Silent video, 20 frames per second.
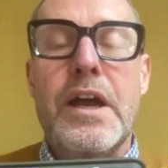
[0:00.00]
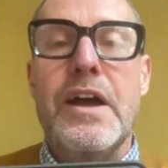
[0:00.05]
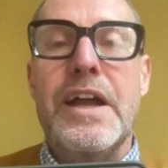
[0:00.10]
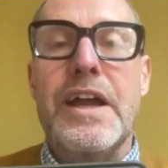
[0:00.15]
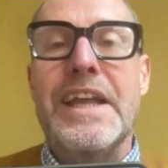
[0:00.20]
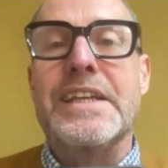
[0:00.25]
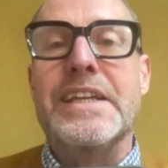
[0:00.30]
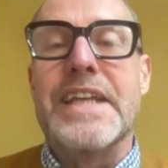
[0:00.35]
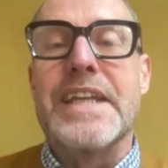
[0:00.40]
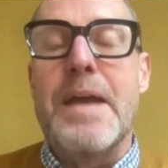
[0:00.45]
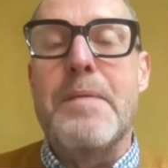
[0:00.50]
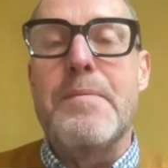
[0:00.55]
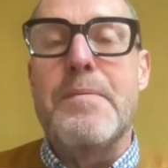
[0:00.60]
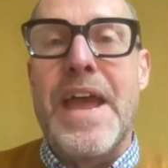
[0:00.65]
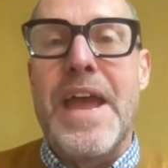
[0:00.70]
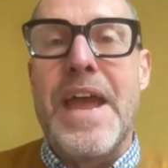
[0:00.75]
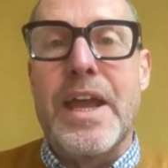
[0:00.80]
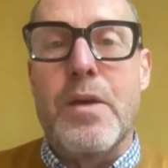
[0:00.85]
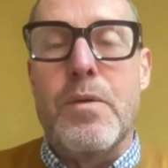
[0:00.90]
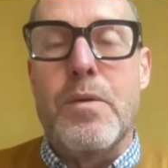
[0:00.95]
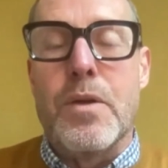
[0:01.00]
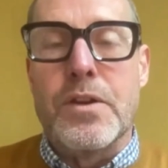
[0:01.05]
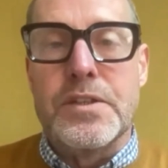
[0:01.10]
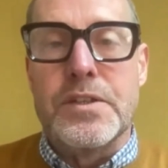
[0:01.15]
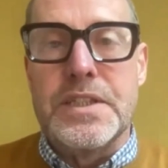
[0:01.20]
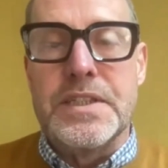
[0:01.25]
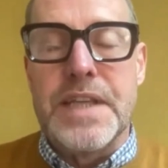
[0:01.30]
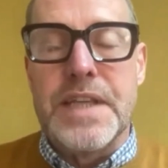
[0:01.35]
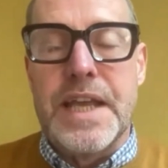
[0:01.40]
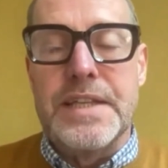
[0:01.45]
in-depth air
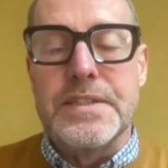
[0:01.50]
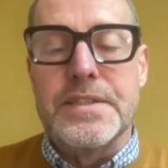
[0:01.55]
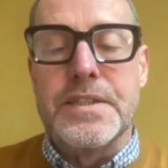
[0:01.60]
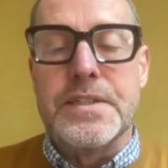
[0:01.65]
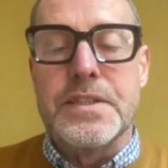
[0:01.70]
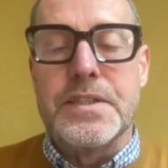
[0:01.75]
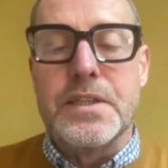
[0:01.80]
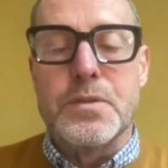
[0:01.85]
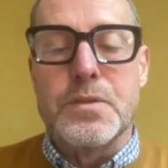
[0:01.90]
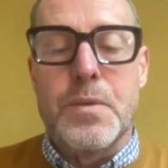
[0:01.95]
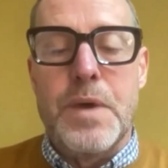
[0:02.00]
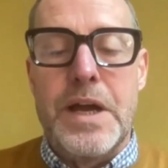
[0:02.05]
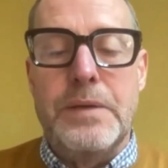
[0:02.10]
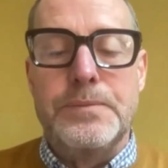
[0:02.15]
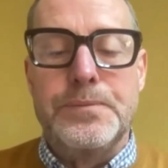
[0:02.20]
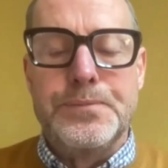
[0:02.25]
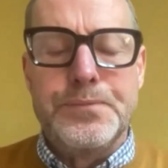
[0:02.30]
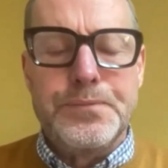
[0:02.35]
quality sensors as well.